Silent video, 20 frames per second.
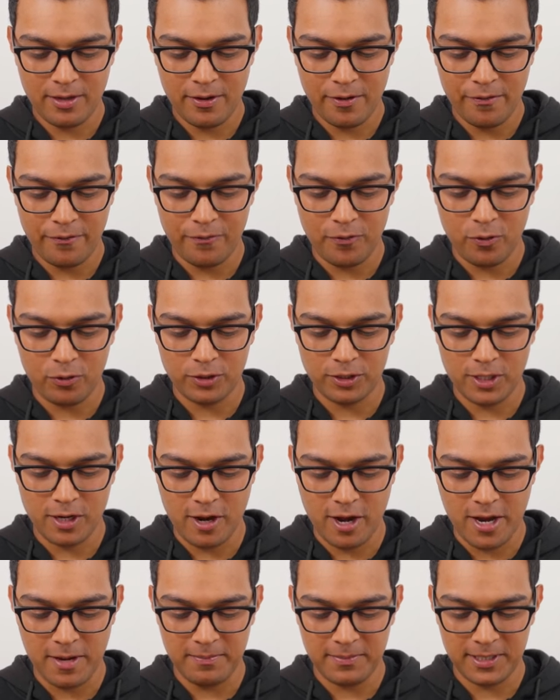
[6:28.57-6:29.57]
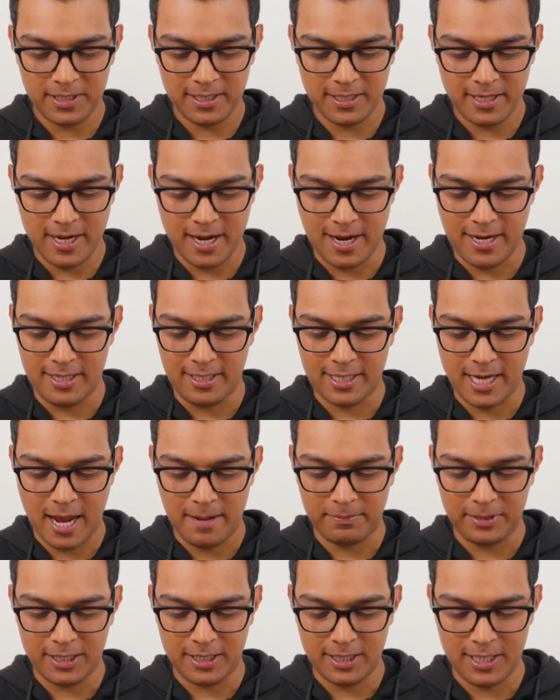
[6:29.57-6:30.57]
four times and
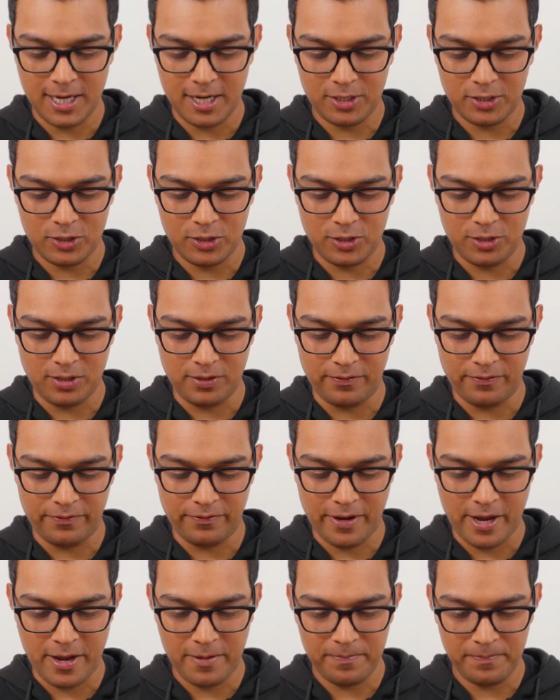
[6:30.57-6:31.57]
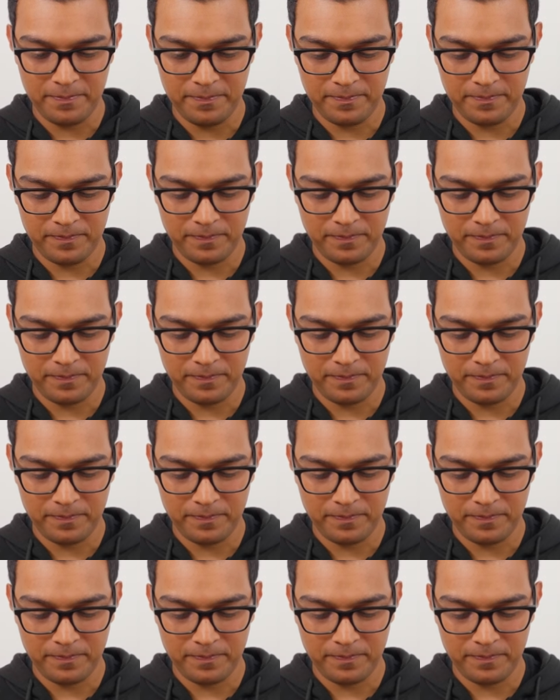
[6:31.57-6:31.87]
tap the tick to confirm.